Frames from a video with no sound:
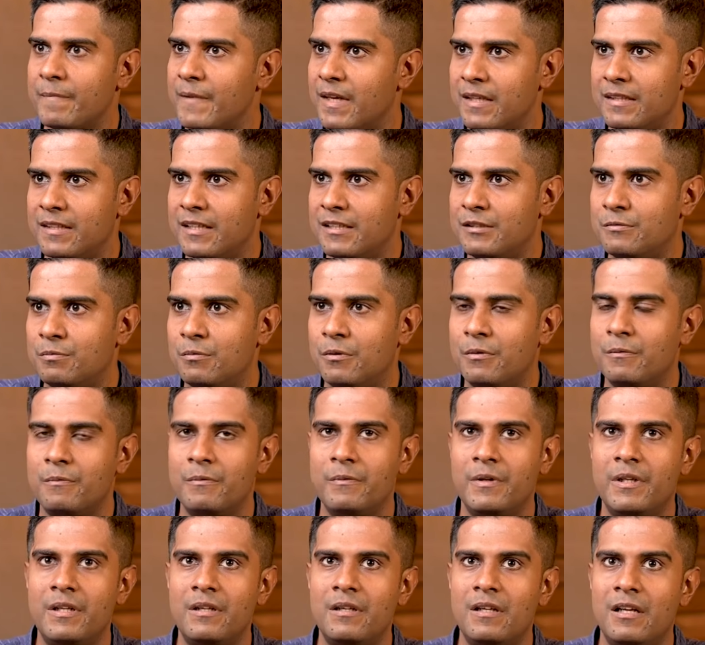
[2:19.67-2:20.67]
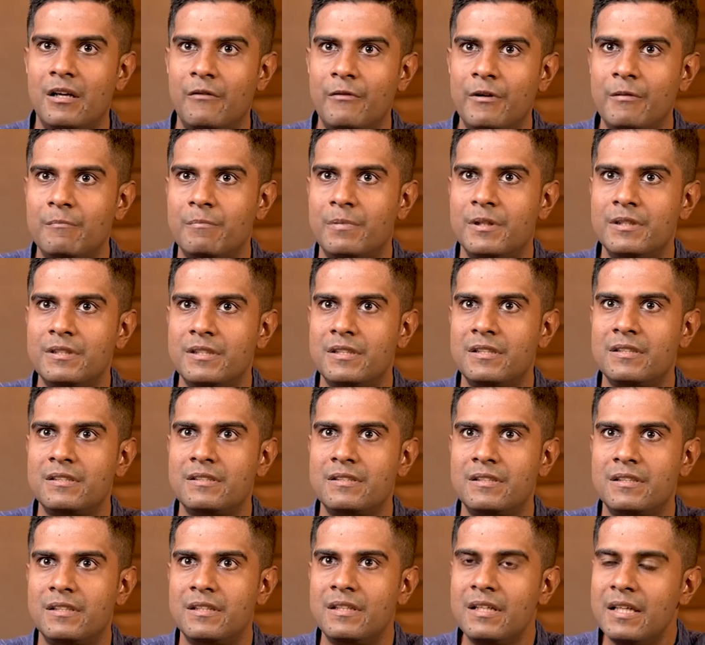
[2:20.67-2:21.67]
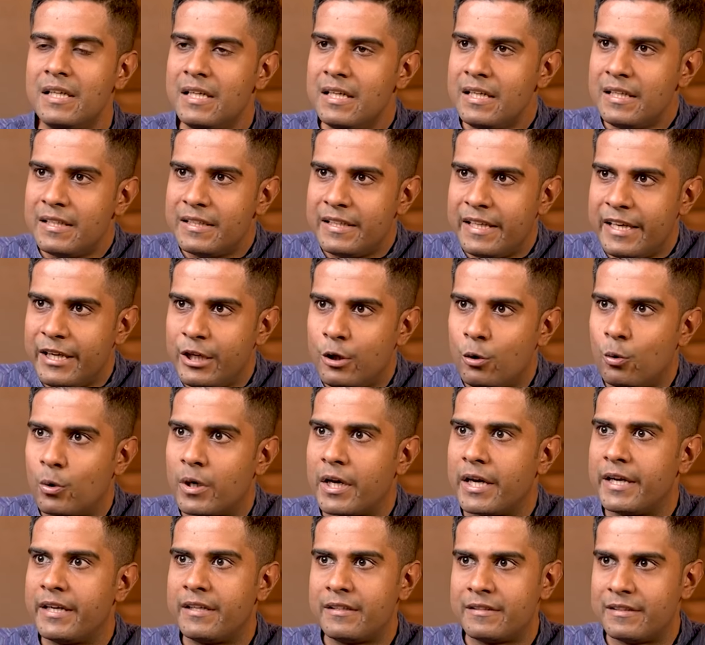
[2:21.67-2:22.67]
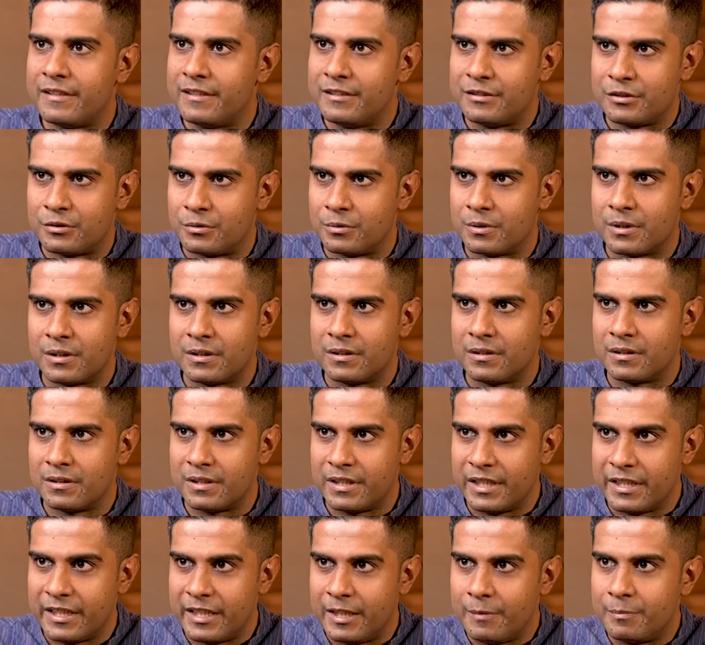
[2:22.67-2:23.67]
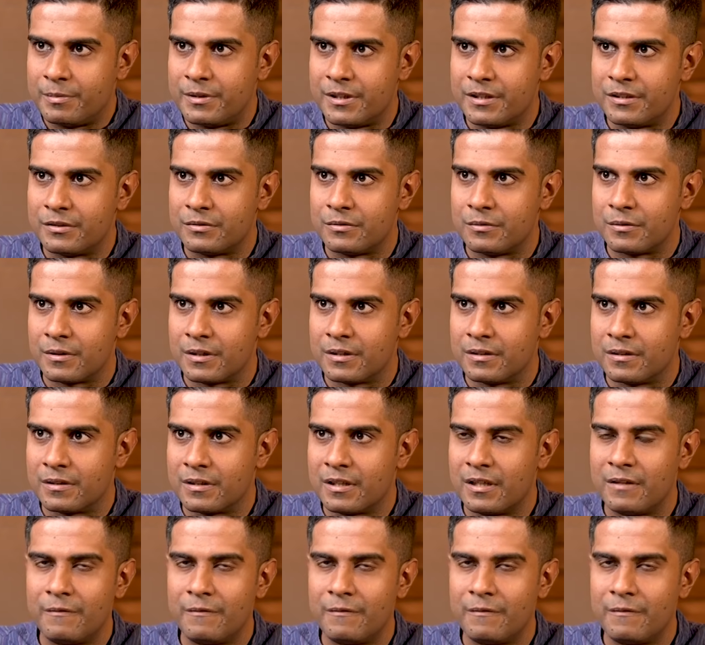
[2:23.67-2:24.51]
And that's what, when a loving person is there, they unite things together. They keep things together.